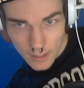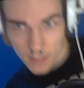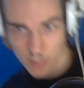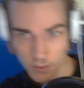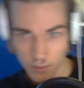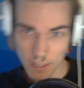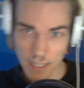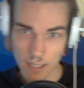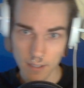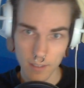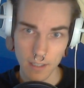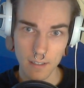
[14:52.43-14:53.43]
So if you want to
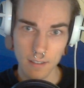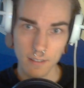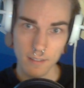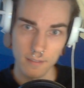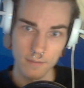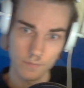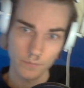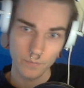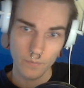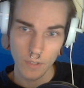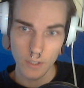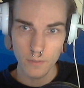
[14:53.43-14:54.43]
get
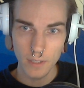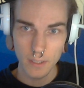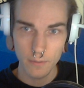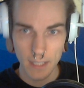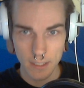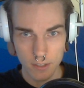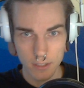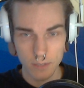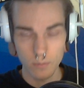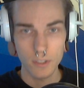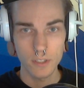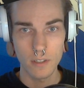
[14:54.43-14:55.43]
good really fast, just
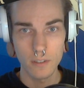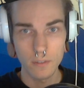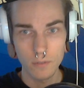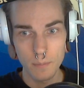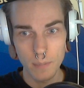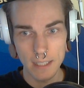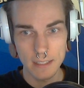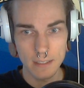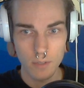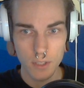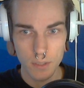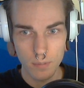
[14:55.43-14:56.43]
watch your own replays and
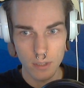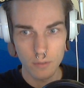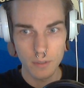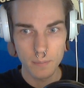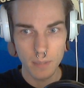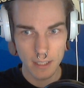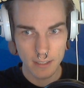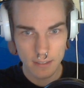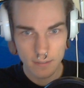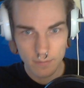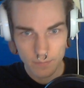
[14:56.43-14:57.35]
watch pro replays.